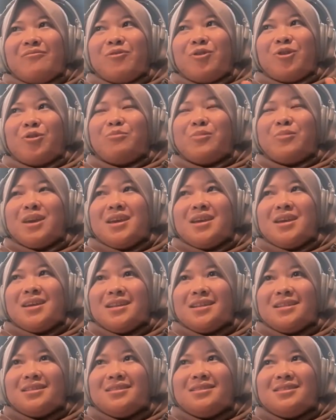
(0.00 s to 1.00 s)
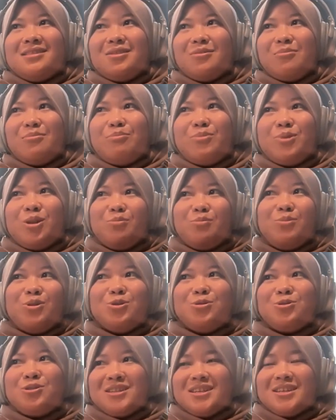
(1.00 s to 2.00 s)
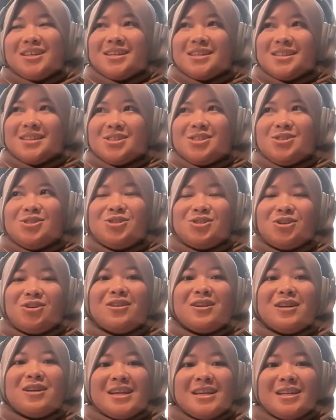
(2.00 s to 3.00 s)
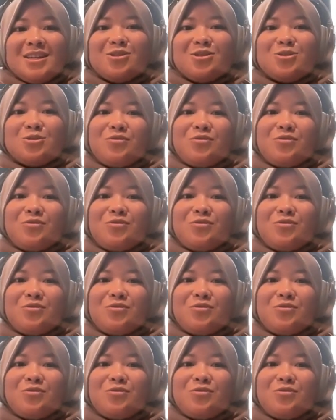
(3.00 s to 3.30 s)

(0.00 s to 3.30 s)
for me, the beauty is you don't need